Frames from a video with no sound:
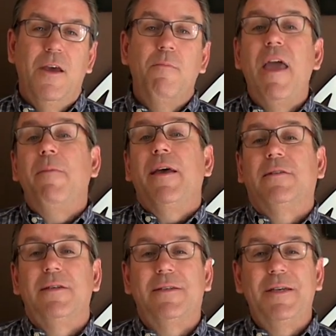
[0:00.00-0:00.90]
Maybe
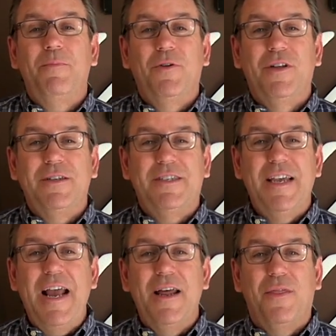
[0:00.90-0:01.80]
it's as simple as
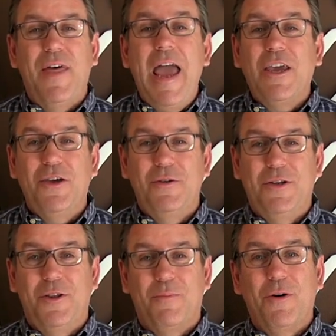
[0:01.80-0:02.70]
saying a thank you
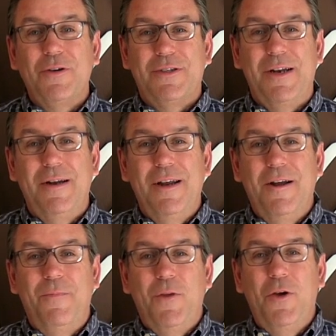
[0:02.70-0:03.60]
to the person
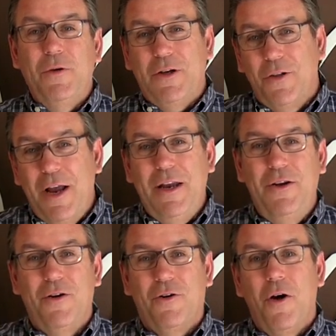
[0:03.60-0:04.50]
who's
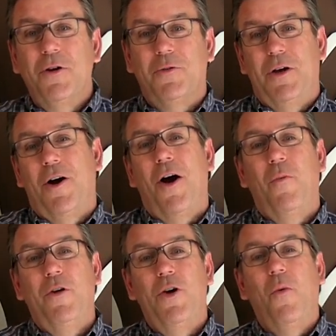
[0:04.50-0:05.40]
cleaning your grocery cart
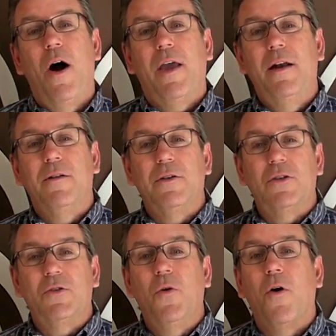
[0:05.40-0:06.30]
when you walk into the
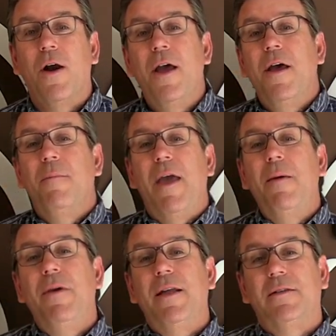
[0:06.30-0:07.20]
store.
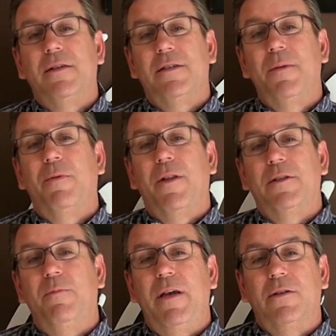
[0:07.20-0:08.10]
Maybe it's as simple
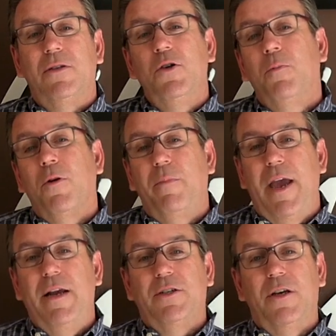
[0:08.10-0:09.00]
as being super
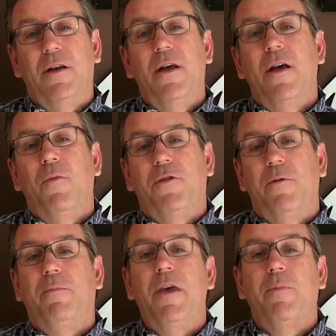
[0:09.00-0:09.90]
patient with
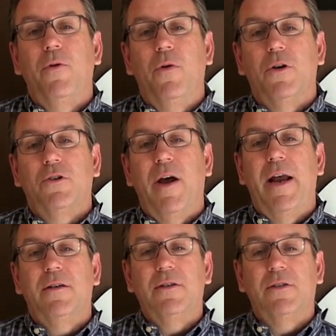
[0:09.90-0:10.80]
the people who are
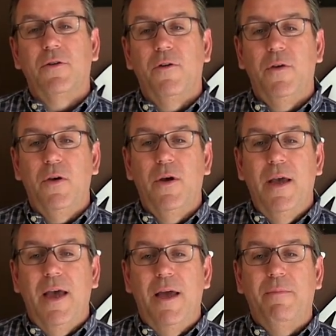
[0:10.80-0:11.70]
trying to serve you
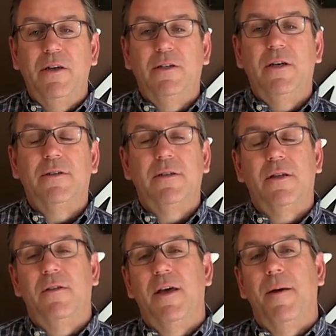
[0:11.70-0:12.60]
and be Jesus
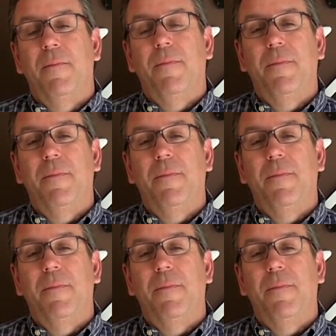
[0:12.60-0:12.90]
to them.